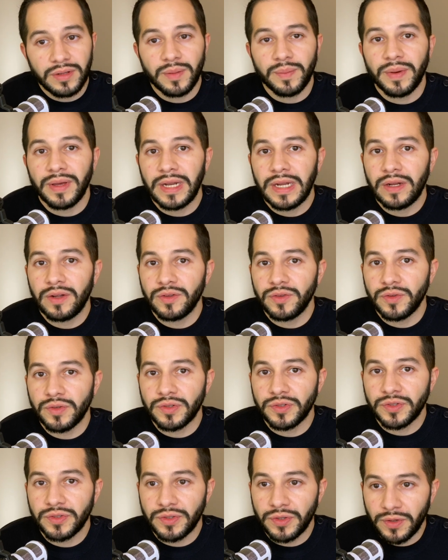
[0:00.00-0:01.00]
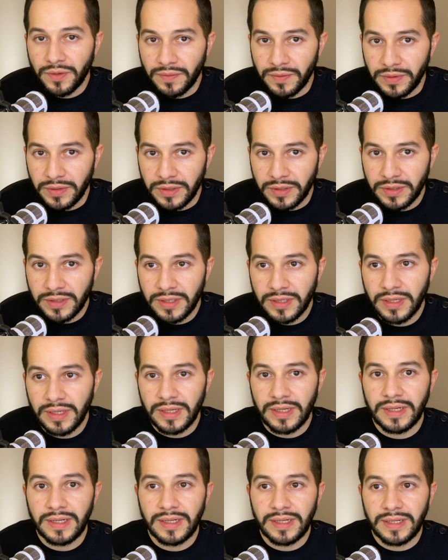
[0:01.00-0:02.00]
depending on your service,
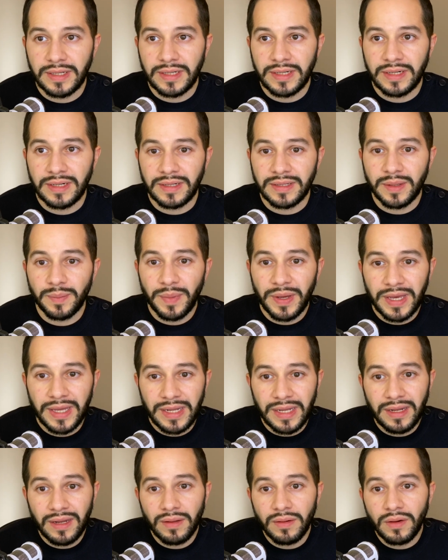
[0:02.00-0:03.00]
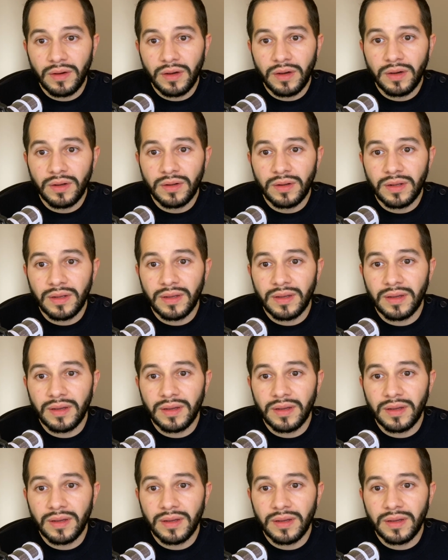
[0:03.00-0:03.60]
depending on